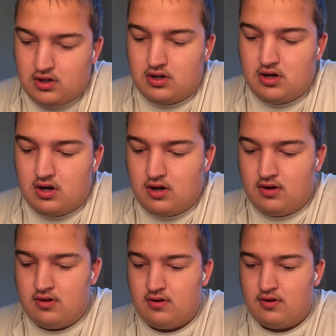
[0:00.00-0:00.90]
uh,
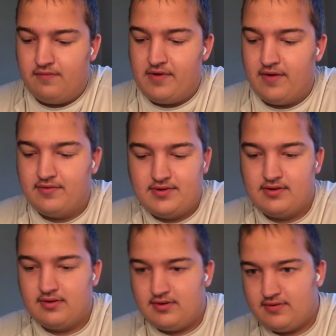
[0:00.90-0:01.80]
if you haven't seen
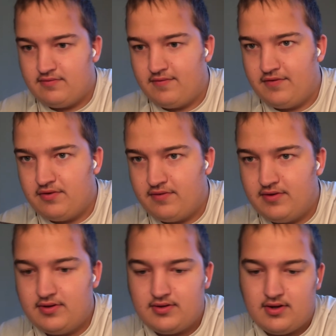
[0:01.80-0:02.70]
this review of these.